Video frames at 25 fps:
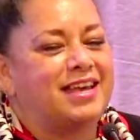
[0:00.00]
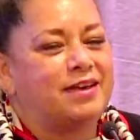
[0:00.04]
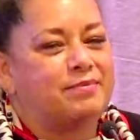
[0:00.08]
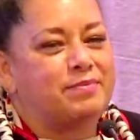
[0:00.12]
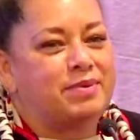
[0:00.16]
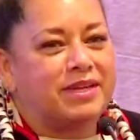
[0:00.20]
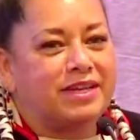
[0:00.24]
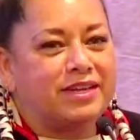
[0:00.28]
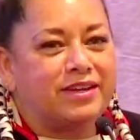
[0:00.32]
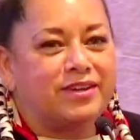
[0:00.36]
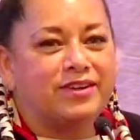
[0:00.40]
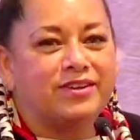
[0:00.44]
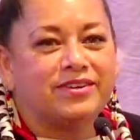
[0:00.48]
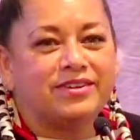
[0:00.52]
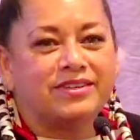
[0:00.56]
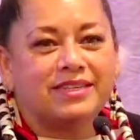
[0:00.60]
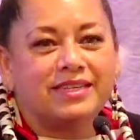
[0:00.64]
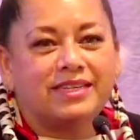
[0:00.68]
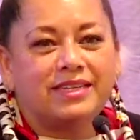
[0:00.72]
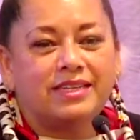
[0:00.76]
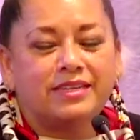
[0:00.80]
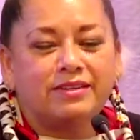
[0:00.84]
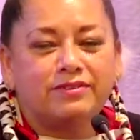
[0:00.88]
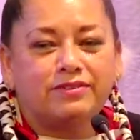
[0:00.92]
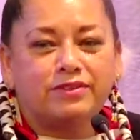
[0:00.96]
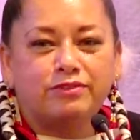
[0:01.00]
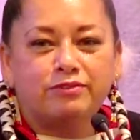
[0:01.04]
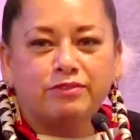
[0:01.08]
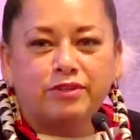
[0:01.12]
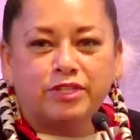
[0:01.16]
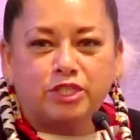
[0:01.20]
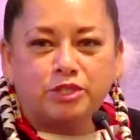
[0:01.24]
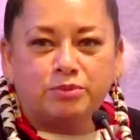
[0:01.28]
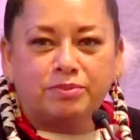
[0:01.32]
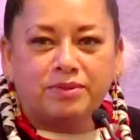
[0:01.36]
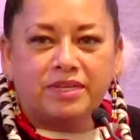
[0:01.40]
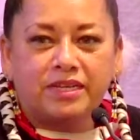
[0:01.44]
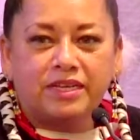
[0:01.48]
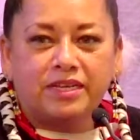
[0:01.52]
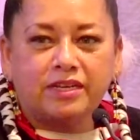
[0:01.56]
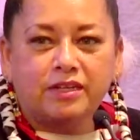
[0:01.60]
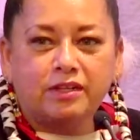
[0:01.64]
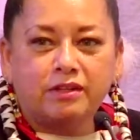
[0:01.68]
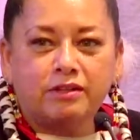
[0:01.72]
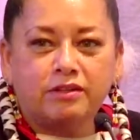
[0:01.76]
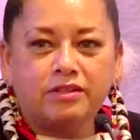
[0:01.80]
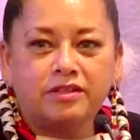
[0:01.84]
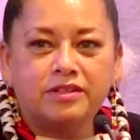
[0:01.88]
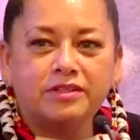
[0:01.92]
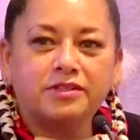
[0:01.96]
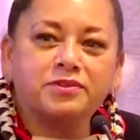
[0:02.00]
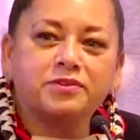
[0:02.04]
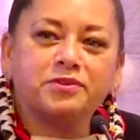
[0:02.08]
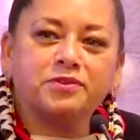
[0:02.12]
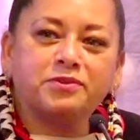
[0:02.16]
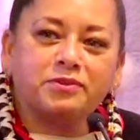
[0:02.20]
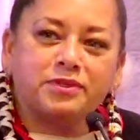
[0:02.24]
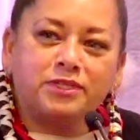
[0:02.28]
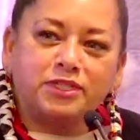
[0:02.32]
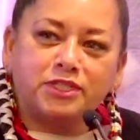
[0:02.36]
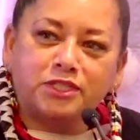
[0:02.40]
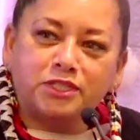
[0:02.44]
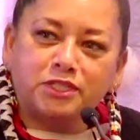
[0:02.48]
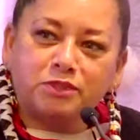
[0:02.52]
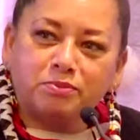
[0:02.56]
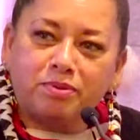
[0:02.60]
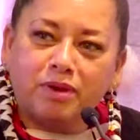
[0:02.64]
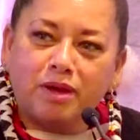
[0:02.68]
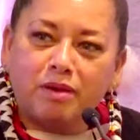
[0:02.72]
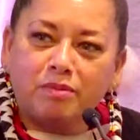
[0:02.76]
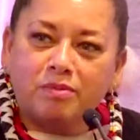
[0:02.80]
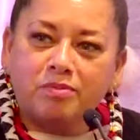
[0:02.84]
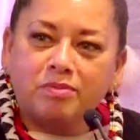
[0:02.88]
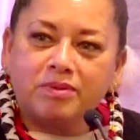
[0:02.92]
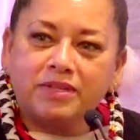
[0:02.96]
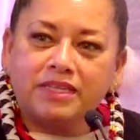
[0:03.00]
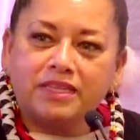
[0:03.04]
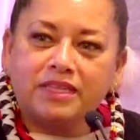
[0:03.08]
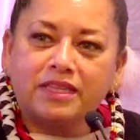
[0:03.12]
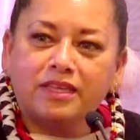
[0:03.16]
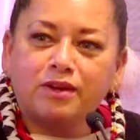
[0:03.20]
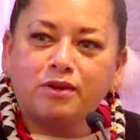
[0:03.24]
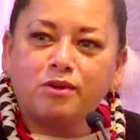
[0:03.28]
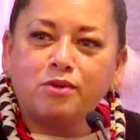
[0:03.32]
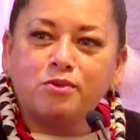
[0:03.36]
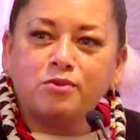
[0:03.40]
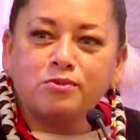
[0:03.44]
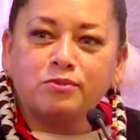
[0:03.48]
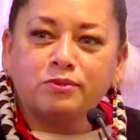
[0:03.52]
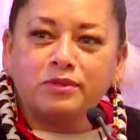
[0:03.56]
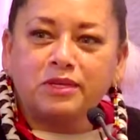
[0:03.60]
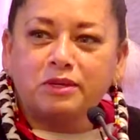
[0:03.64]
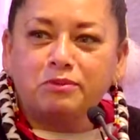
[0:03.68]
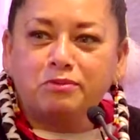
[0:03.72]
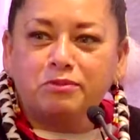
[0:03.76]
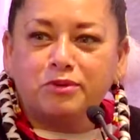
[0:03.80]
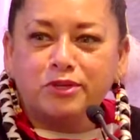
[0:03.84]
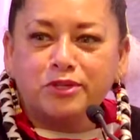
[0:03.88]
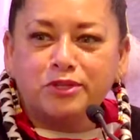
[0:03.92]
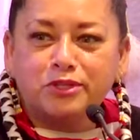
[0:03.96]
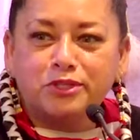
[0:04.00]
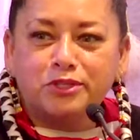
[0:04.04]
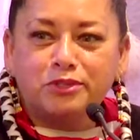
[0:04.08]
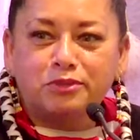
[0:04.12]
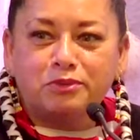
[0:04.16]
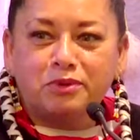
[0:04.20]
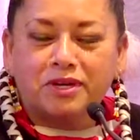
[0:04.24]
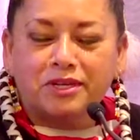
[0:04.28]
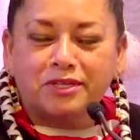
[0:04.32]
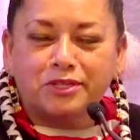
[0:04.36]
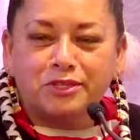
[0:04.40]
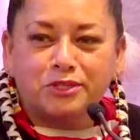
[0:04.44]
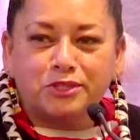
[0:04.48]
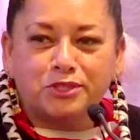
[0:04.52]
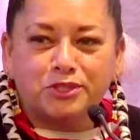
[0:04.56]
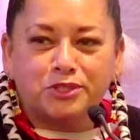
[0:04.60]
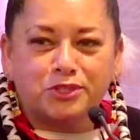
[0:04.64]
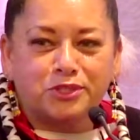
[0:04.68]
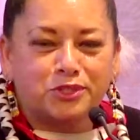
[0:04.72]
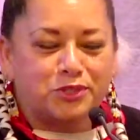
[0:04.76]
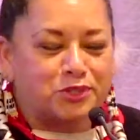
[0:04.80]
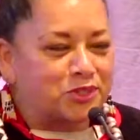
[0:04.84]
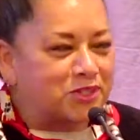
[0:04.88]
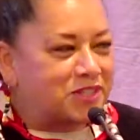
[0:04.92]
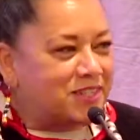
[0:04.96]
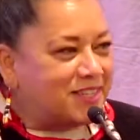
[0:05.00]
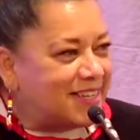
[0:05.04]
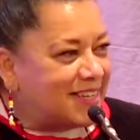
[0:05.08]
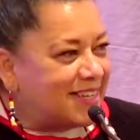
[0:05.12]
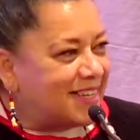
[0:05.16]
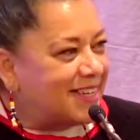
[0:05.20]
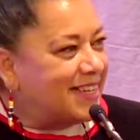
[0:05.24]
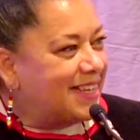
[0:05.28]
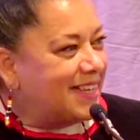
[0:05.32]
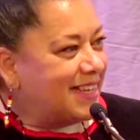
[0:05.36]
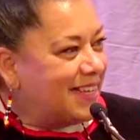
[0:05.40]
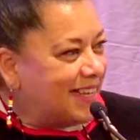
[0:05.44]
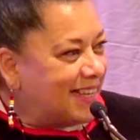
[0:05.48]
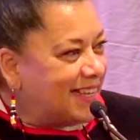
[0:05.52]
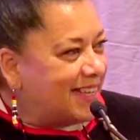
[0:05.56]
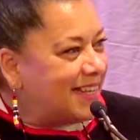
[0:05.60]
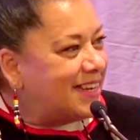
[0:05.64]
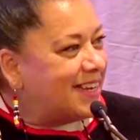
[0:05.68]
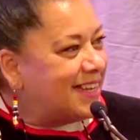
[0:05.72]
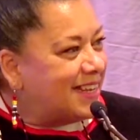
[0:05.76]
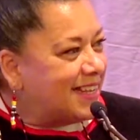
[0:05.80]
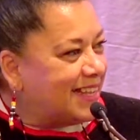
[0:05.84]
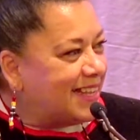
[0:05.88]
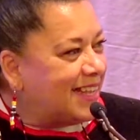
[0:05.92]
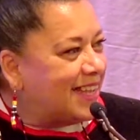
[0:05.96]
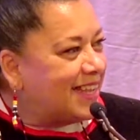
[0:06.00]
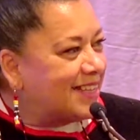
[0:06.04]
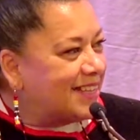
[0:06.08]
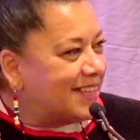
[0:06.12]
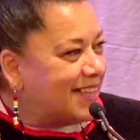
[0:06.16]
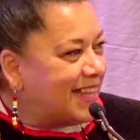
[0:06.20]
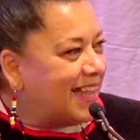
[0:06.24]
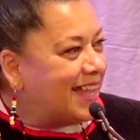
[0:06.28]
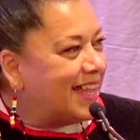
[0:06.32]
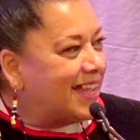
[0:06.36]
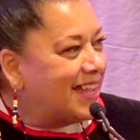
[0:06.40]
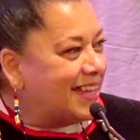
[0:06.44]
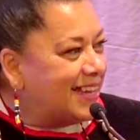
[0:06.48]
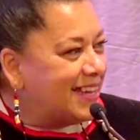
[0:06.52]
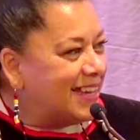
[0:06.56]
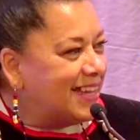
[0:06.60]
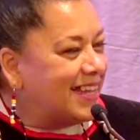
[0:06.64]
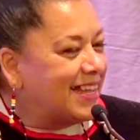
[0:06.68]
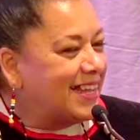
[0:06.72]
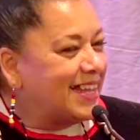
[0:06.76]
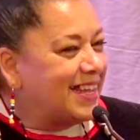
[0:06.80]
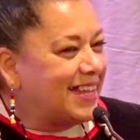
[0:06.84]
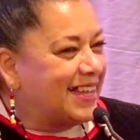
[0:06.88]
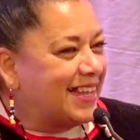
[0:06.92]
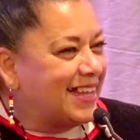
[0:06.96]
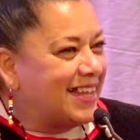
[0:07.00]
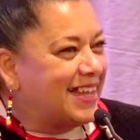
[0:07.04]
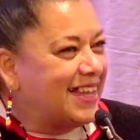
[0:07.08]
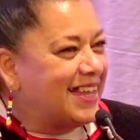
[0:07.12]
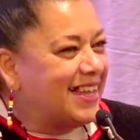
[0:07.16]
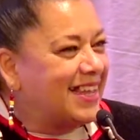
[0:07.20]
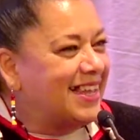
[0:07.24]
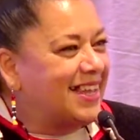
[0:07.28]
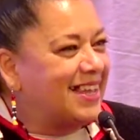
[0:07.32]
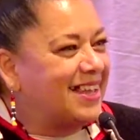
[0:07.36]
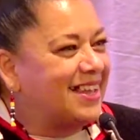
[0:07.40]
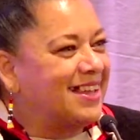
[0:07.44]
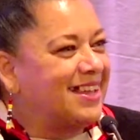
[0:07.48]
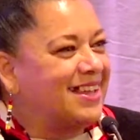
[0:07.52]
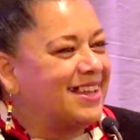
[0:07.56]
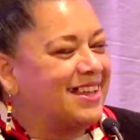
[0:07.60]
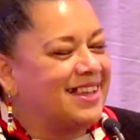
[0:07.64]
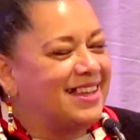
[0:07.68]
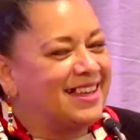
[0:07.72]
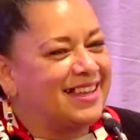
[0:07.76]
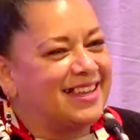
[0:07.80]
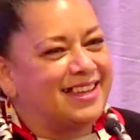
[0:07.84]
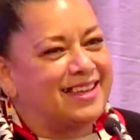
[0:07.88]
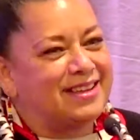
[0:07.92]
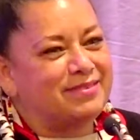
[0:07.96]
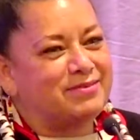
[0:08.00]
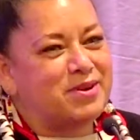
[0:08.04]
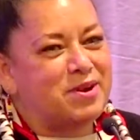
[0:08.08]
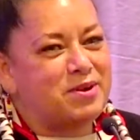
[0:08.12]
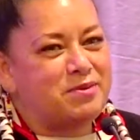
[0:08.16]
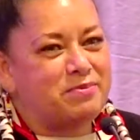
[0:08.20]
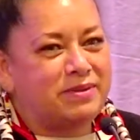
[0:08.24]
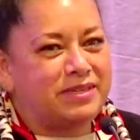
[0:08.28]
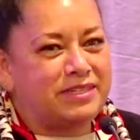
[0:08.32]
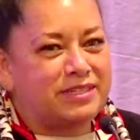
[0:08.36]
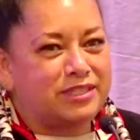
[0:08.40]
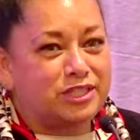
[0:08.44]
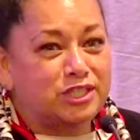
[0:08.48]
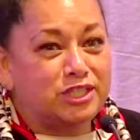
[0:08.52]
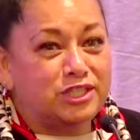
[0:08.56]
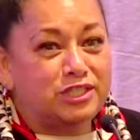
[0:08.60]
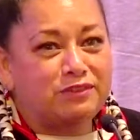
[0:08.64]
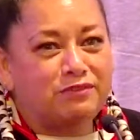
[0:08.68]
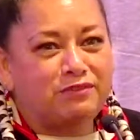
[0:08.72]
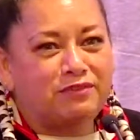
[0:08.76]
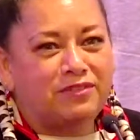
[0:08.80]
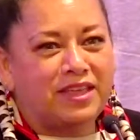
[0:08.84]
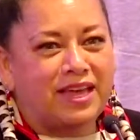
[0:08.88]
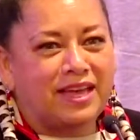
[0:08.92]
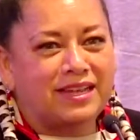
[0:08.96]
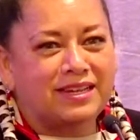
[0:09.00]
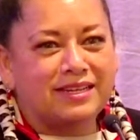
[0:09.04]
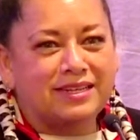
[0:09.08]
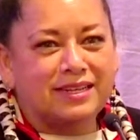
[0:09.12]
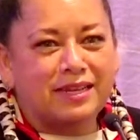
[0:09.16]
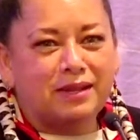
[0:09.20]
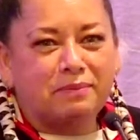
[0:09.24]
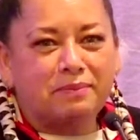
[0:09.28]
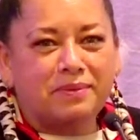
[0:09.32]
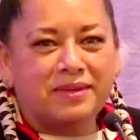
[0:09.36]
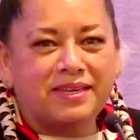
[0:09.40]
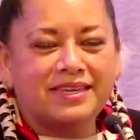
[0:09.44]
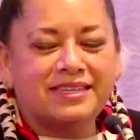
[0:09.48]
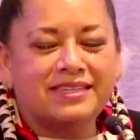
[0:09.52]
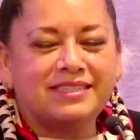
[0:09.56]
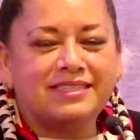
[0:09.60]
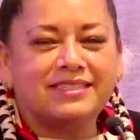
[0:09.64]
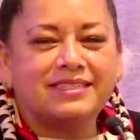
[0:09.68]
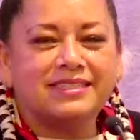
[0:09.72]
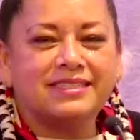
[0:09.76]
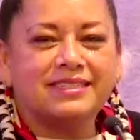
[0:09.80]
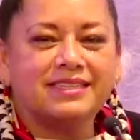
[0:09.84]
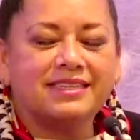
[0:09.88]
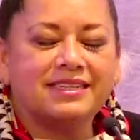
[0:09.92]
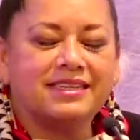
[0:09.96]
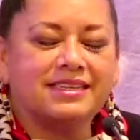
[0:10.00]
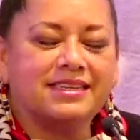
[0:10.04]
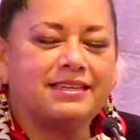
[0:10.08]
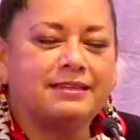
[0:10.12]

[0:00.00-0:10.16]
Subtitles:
But I currently live in Richmond Hill, which is probably the only word you understood, and I get that. I'm hoping to shift that a little bit.